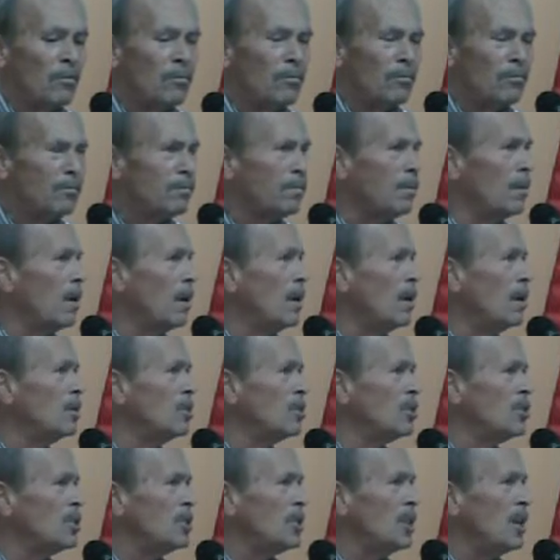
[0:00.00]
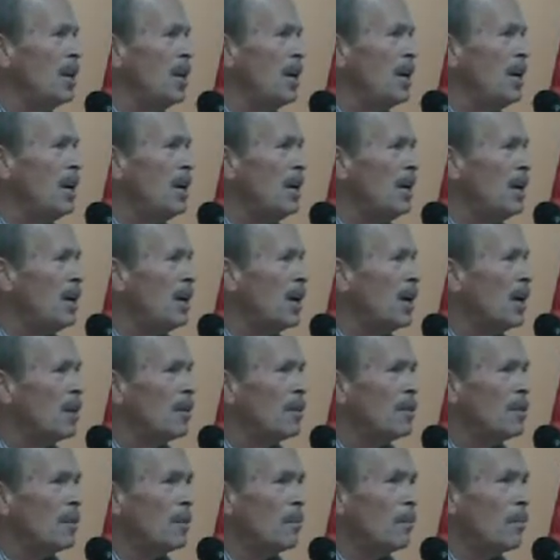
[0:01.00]
to see
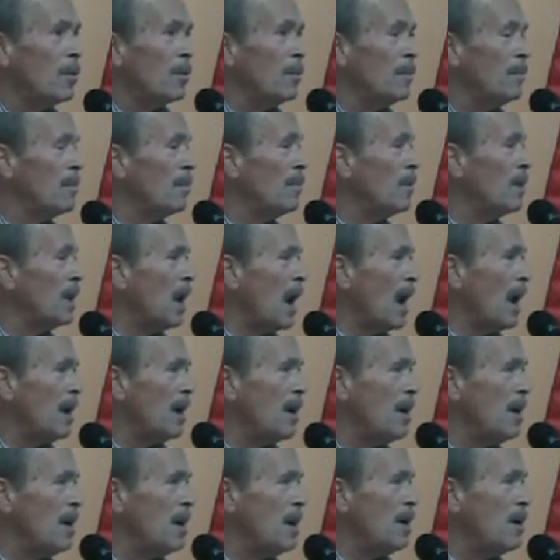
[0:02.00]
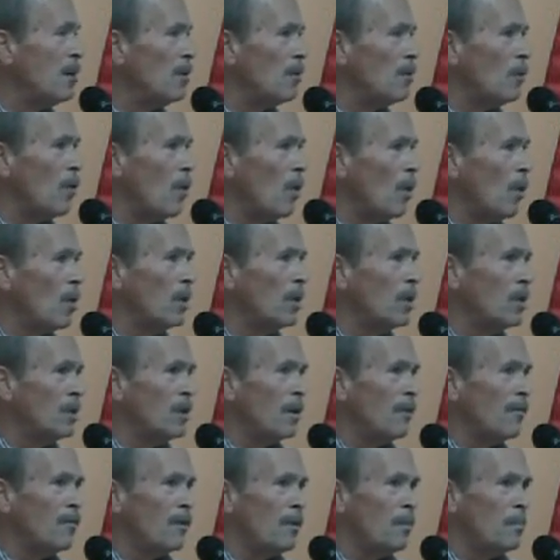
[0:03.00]
and hear all the
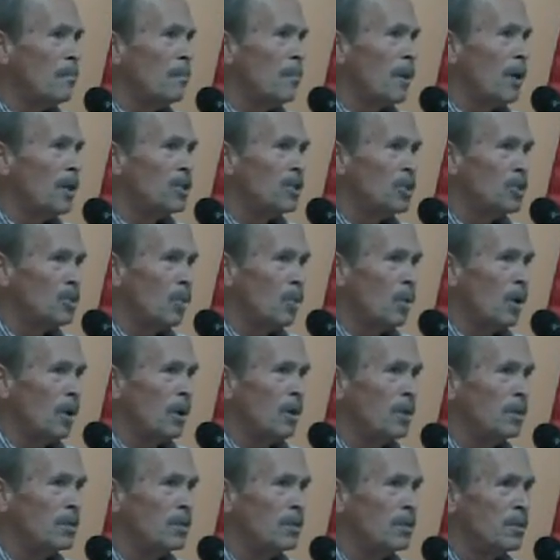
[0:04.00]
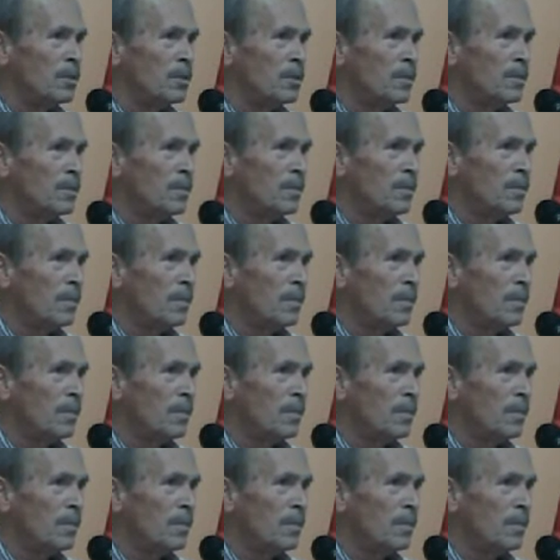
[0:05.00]
different buzzwords,